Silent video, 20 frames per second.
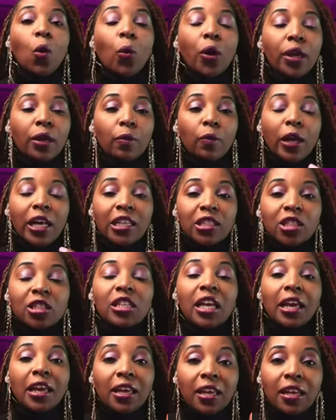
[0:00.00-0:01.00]
We
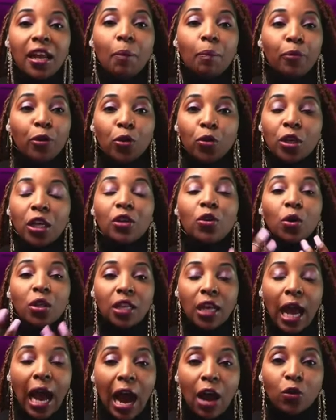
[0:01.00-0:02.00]
It's the inner beauty,
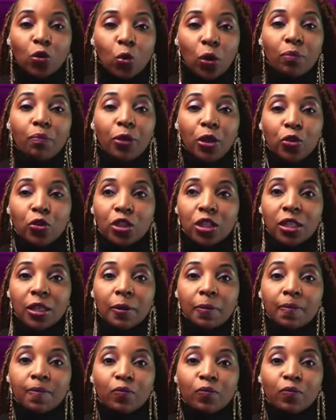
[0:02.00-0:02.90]
not the outward beauty.